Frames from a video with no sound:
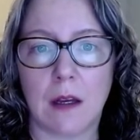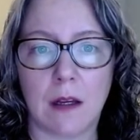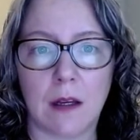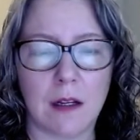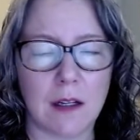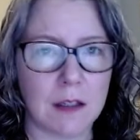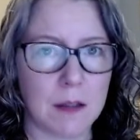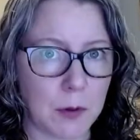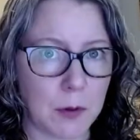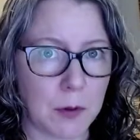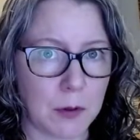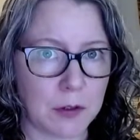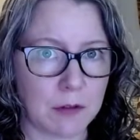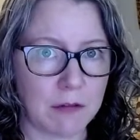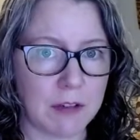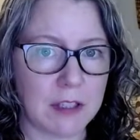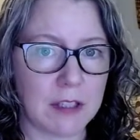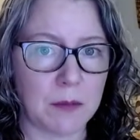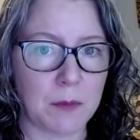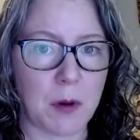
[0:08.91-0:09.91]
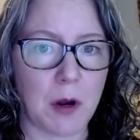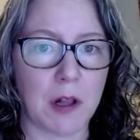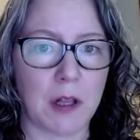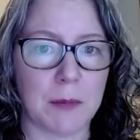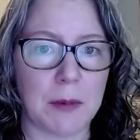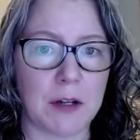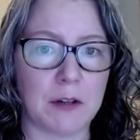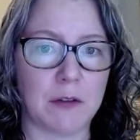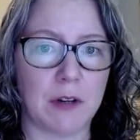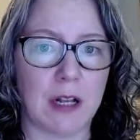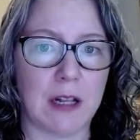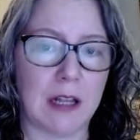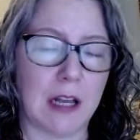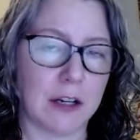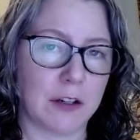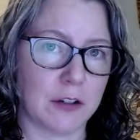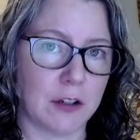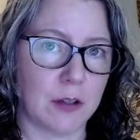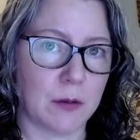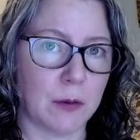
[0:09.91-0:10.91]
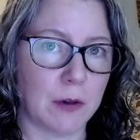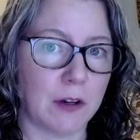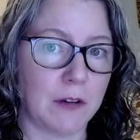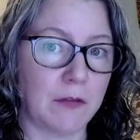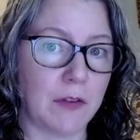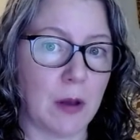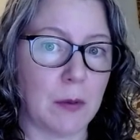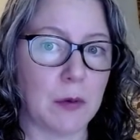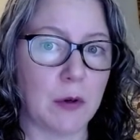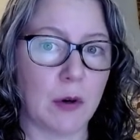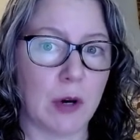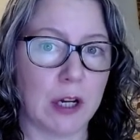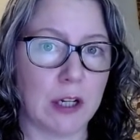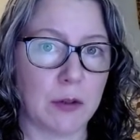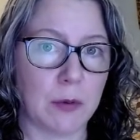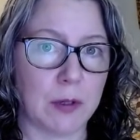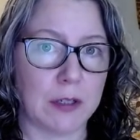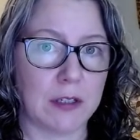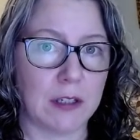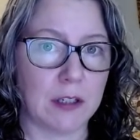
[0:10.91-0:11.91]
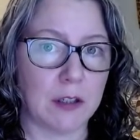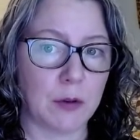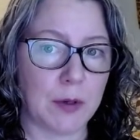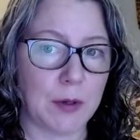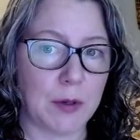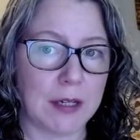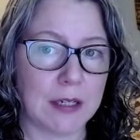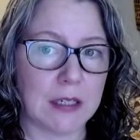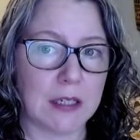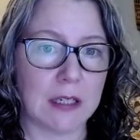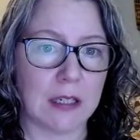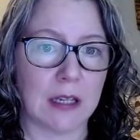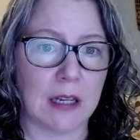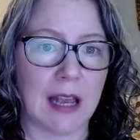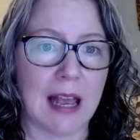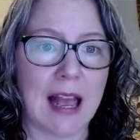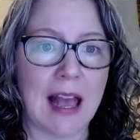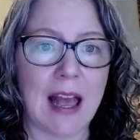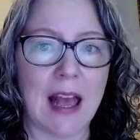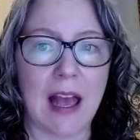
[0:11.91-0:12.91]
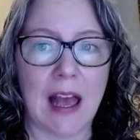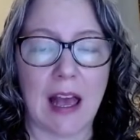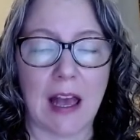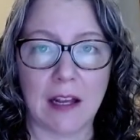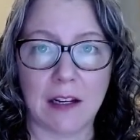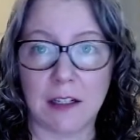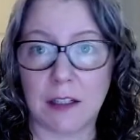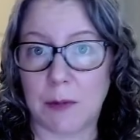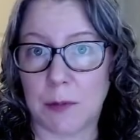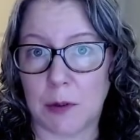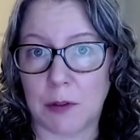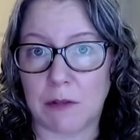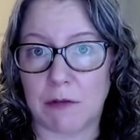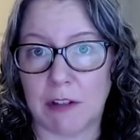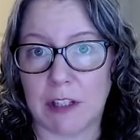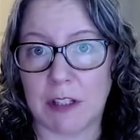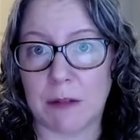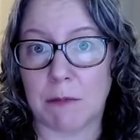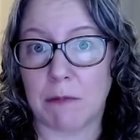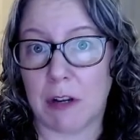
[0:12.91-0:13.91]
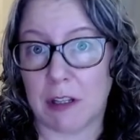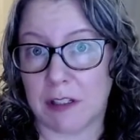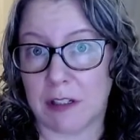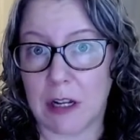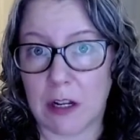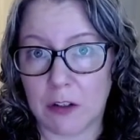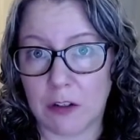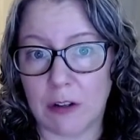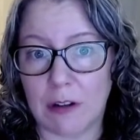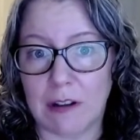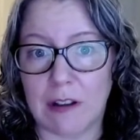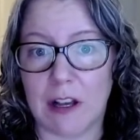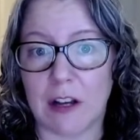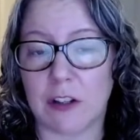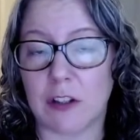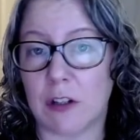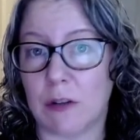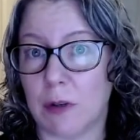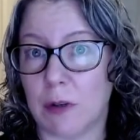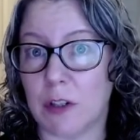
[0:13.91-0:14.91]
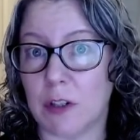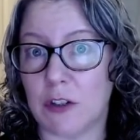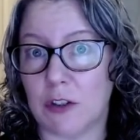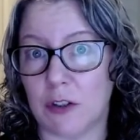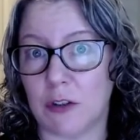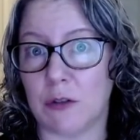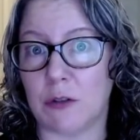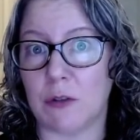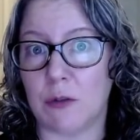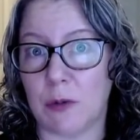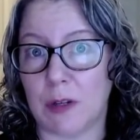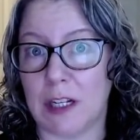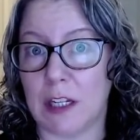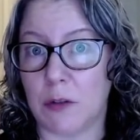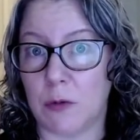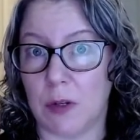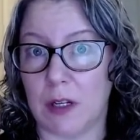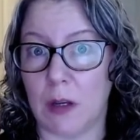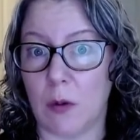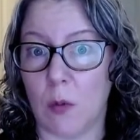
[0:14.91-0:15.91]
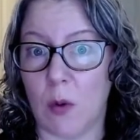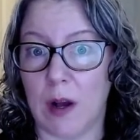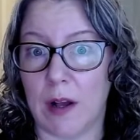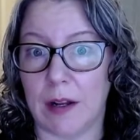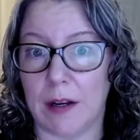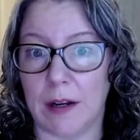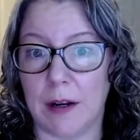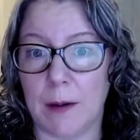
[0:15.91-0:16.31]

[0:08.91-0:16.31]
Its most recent parliamentary elections were in February 2020, and its most recent presidential election was June 2021.